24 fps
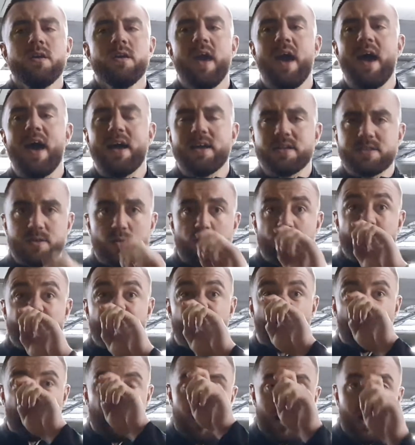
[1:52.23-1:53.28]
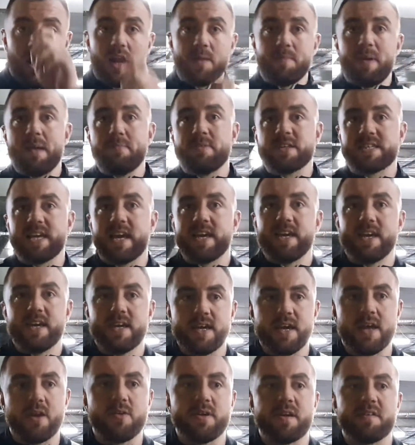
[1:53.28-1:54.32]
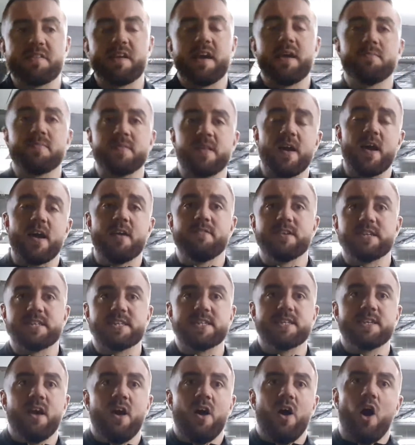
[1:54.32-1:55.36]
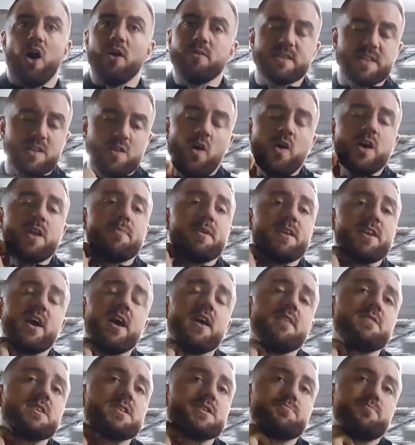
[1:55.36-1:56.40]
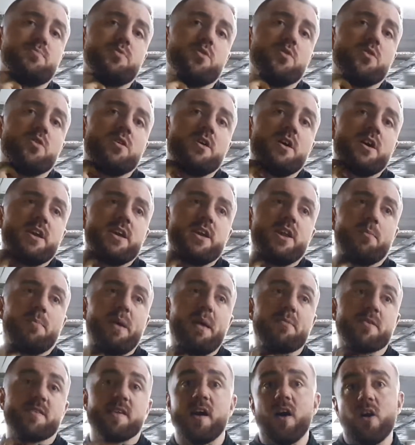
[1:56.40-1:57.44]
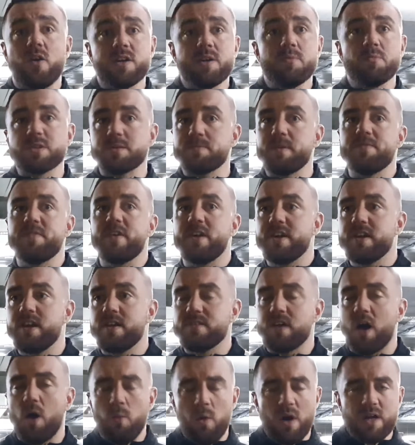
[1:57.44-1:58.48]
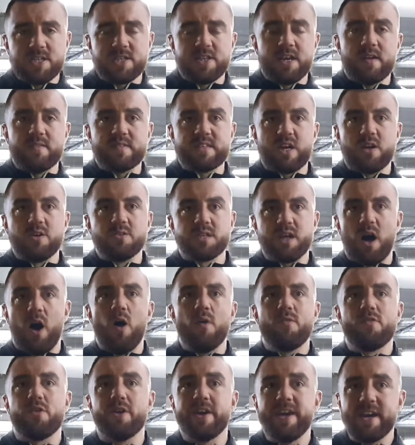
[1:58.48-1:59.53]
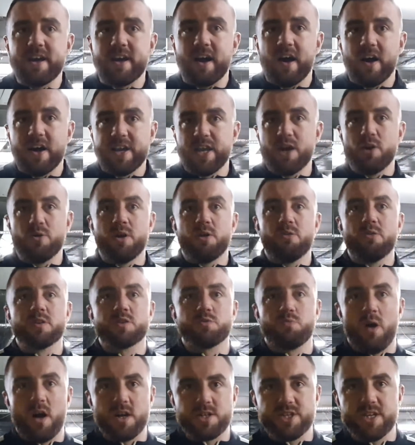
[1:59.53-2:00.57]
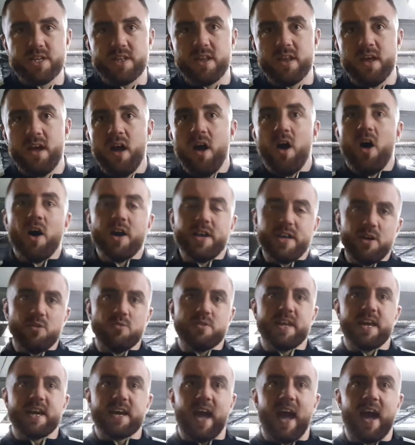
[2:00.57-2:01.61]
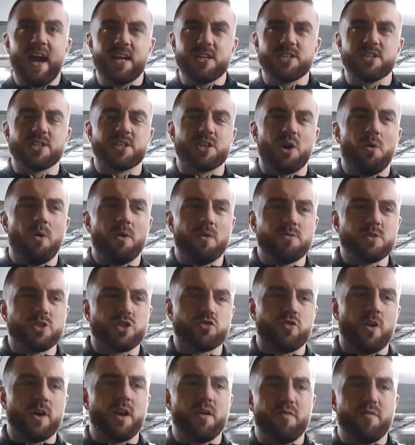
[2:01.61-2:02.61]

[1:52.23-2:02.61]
punches? A lot of people say, you know, you seemed nervous. I was a tiny bit nervous, but you know, people say, oh, you must have been very nervous. I wasn't nervous, I was over eager. I knew who was watching, I knew the occasion, so I was trying